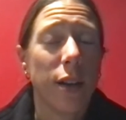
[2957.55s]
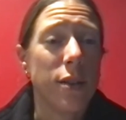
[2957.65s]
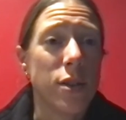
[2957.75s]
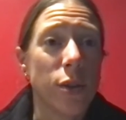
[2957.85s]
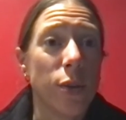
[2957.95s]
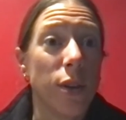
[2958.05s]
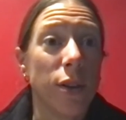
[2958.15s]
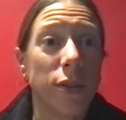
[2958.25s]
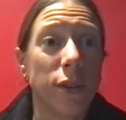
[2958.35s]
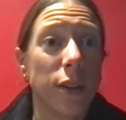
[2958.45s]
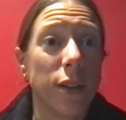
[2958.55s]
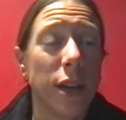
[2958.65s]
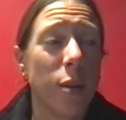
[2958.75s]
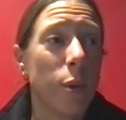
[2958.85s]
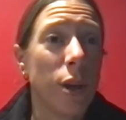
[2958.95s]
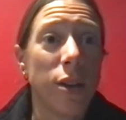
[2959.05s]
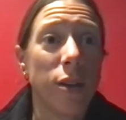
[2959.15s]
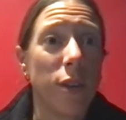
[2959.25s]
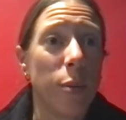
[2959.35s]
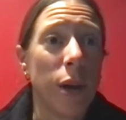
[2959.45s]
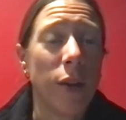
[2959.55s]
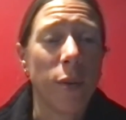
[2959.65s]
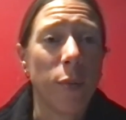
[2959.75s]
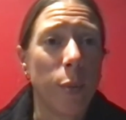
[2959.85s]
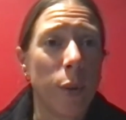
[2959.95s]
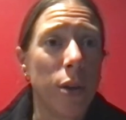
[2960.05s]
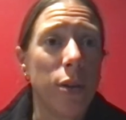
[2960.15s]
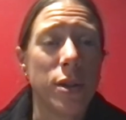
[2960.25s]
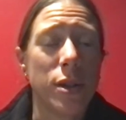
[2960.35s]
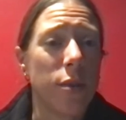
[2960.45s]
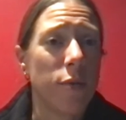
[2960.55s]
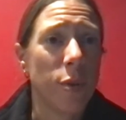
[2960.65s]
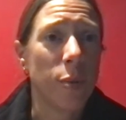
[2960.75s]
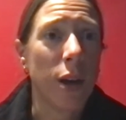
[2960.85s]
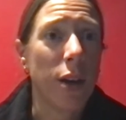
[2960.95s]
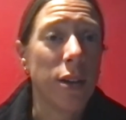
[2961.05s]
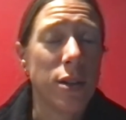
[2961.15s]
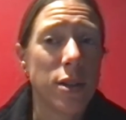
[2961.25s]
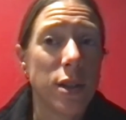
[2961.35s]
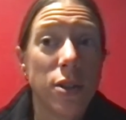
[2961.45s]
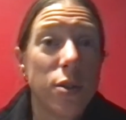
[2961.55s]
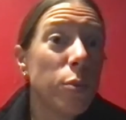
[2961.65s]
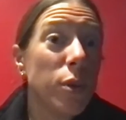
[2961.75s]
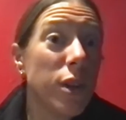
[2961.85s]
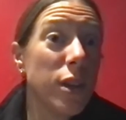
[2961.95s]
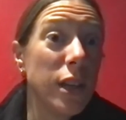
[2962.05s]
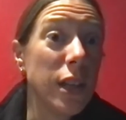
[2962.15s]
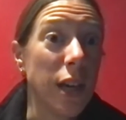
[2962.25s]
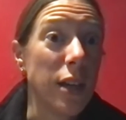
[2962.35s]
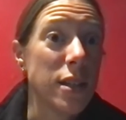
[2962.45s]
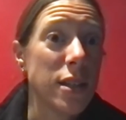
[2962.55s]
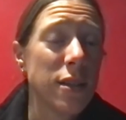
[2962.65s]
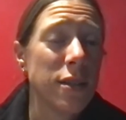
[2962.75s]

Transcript: And so they'll get plenty of feedback from their peers and from mine. It's a really neat class.